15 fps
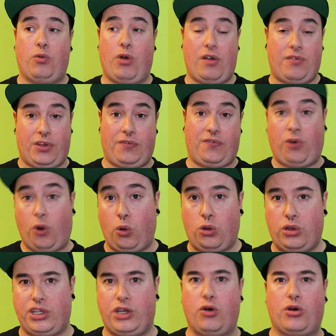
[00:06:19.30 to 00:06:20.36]
where if you
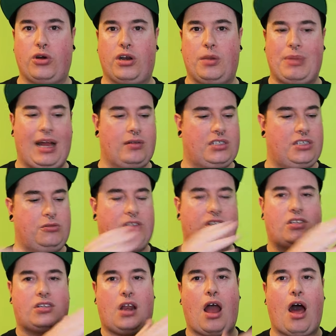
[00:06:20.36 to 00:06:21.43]
fall, you're going to be able to
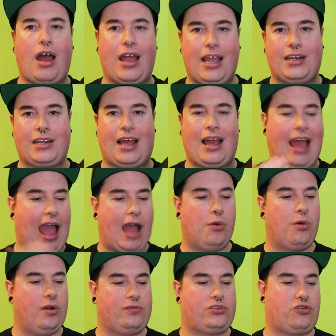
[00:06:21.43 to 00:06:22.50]
slide
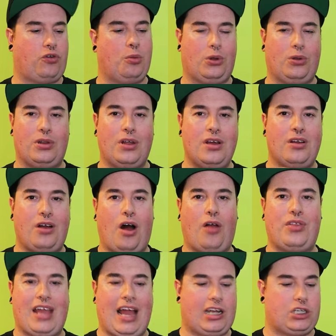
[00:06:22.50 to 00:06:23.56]
out of trouble
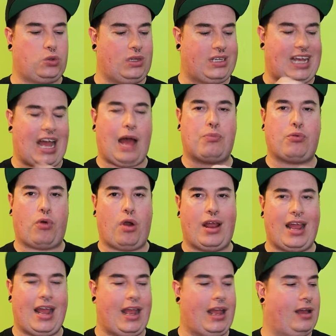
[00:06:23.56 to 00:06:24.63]
on the actual cap
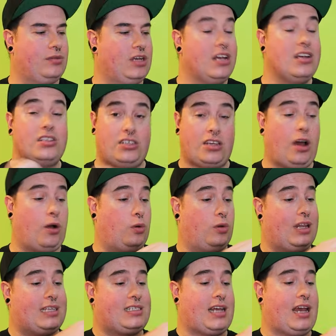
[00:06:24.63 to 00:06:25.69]
right here. So
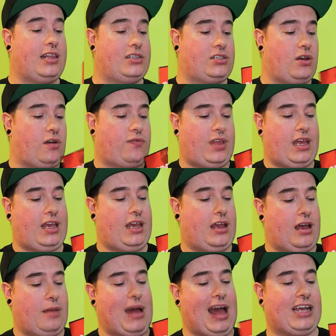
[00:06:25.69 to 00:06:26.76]
let's take this off
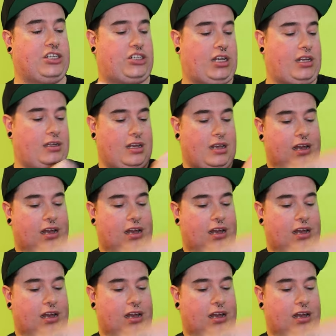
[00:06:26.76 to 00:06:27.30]
the uh, packaging